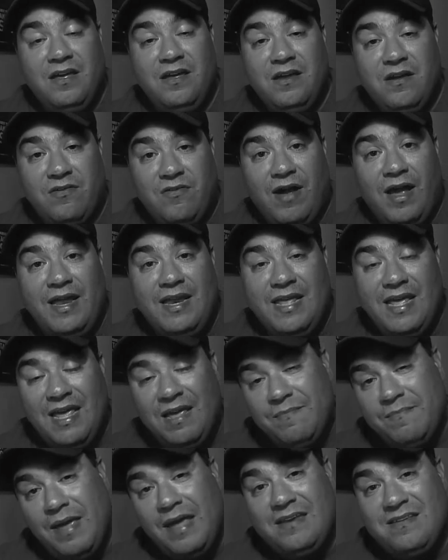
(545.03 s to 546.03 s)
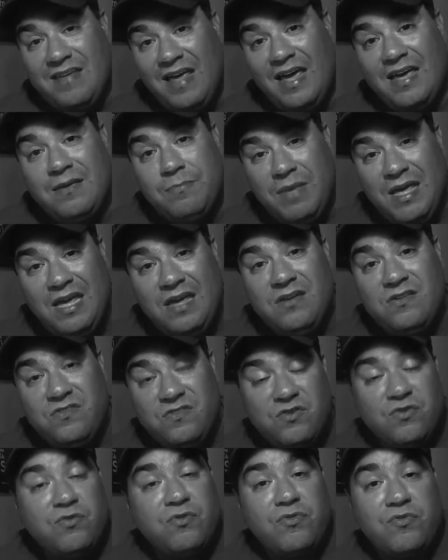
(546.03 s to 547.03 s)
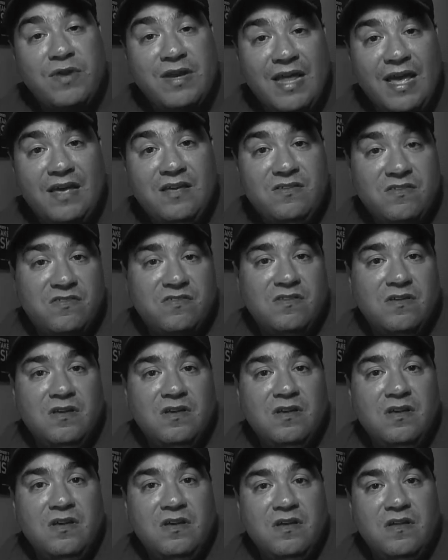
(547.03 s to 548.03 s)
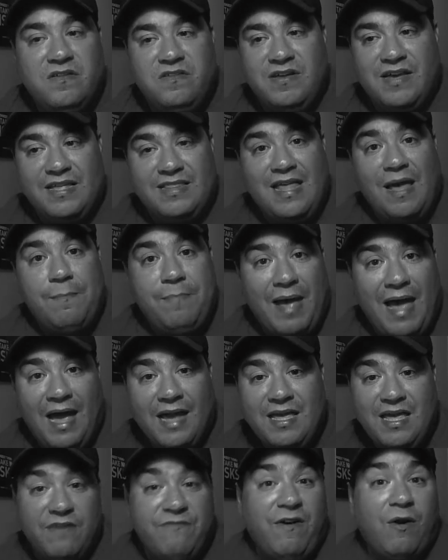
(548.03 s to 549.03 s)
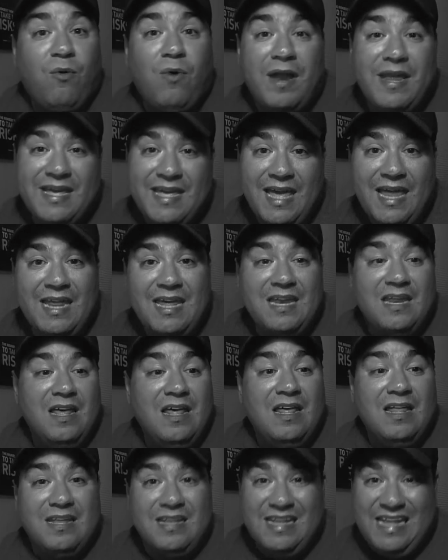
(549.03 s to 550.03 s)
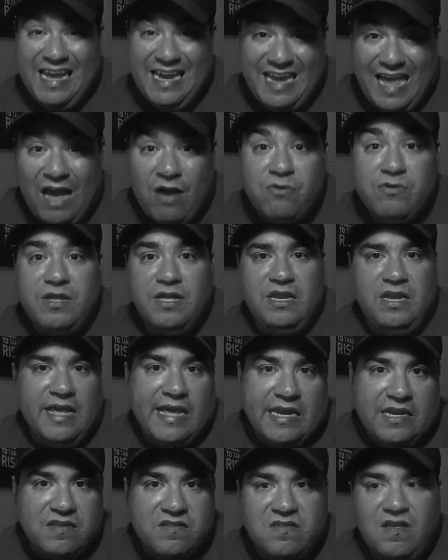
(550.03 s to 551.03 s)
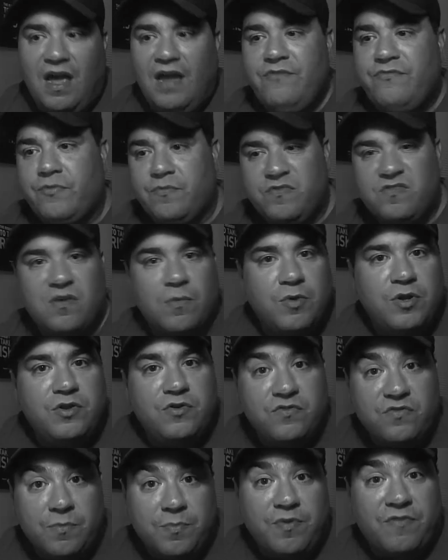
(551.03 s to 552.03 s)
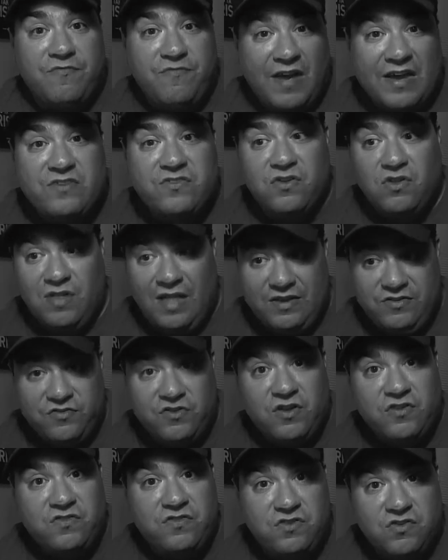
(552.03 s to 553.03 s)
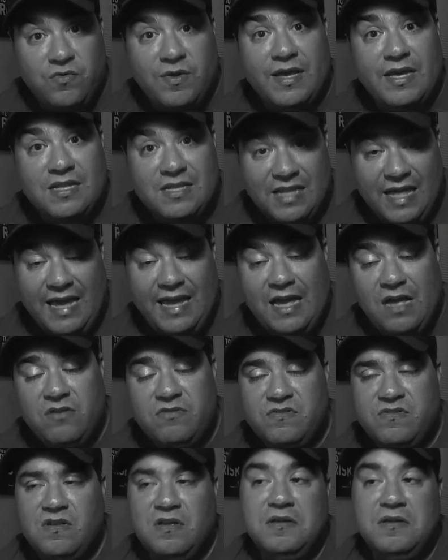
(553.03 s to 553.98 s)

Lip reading: right, it may take me 2 or 3 days to get that back. If I want to get it laid out in InDesign from someone who's a professional at just doing layouts,